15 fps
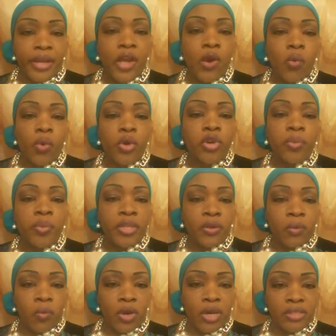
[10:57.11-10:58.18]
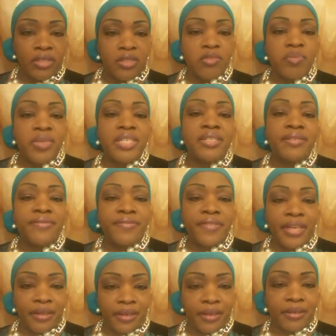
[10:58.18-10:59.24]
And we'll be the ones to be
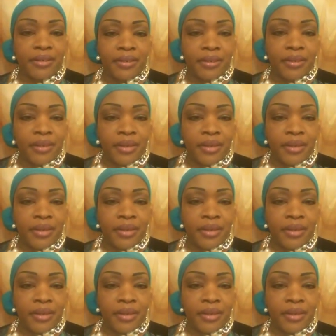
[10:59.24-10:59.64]
defended,